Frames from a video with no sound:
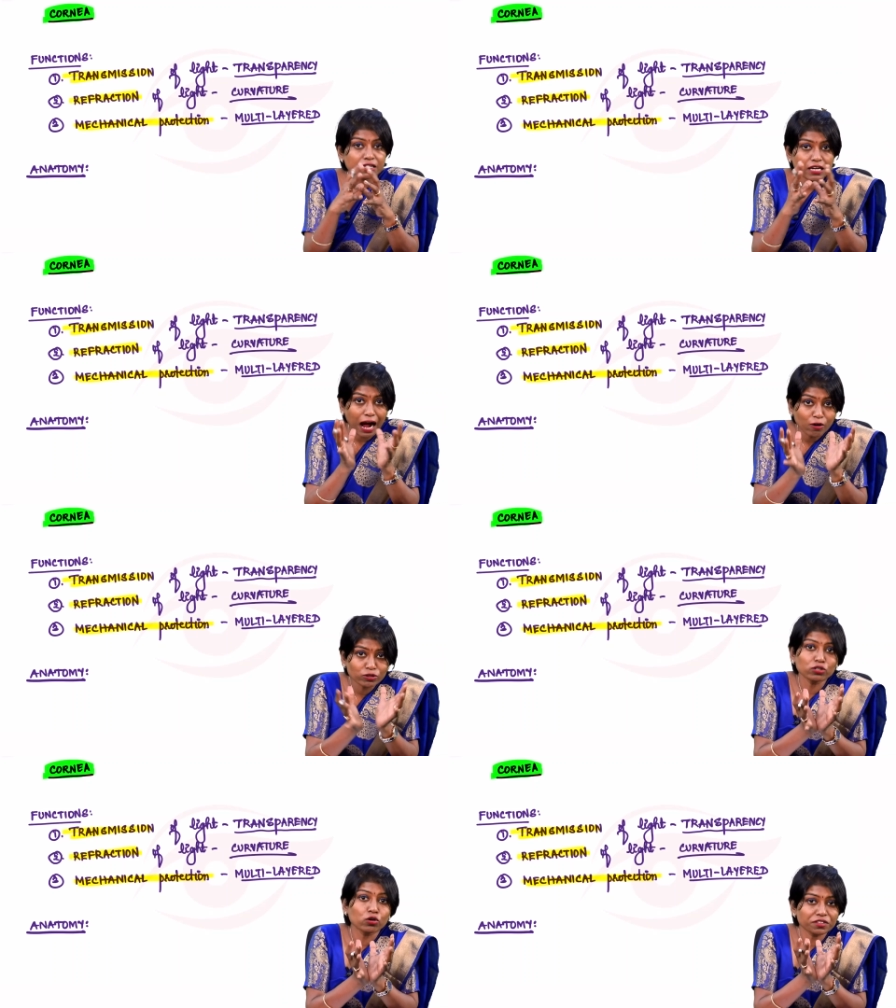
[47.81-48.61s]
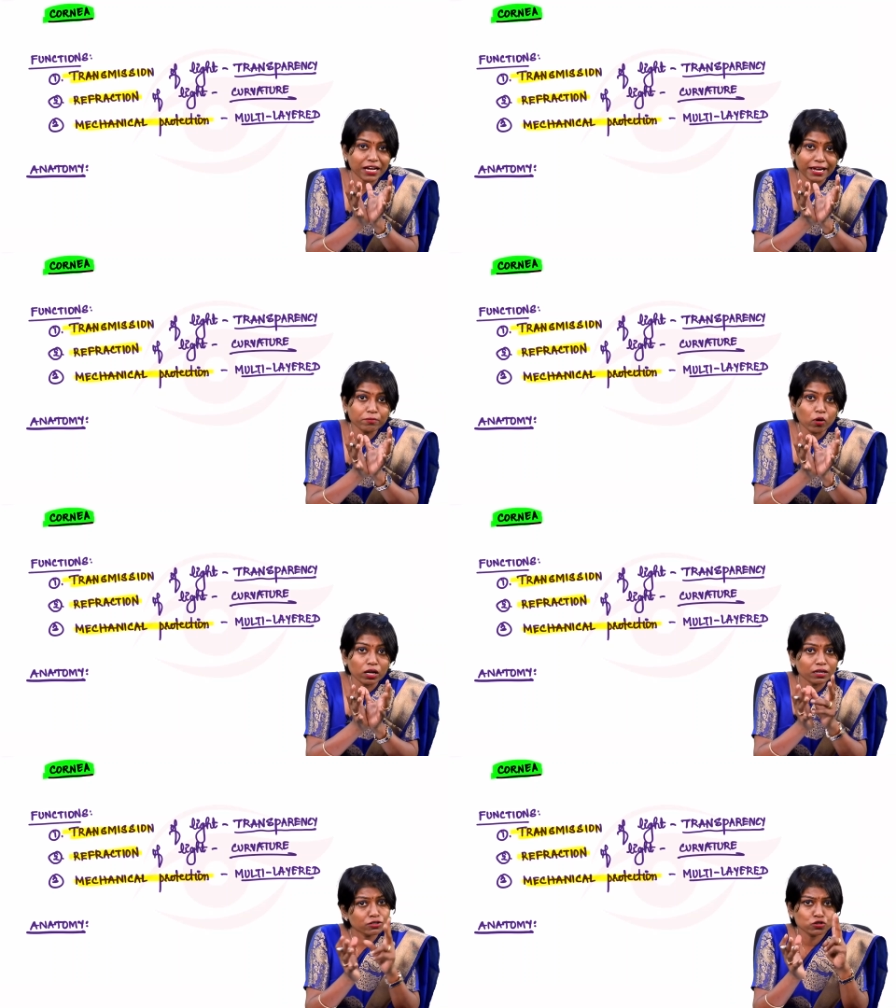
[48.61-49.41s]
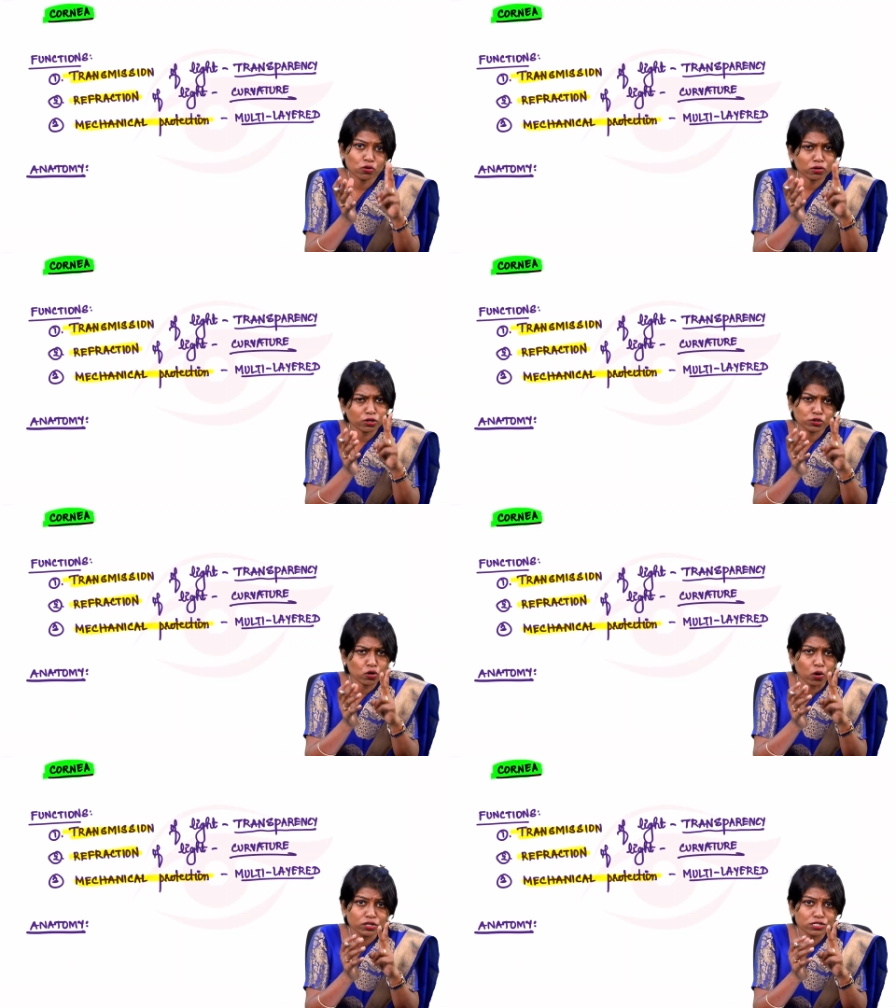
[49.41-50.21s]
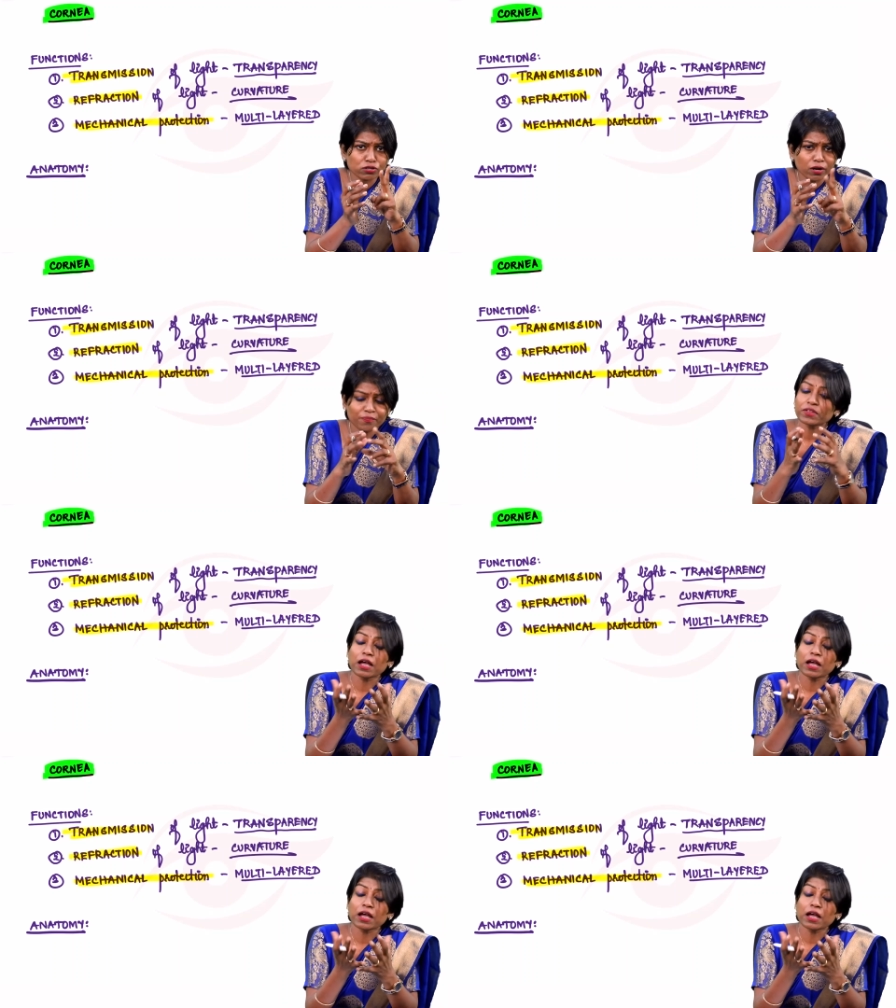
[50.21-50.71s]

the outer coat of the eyeball, two coats, no?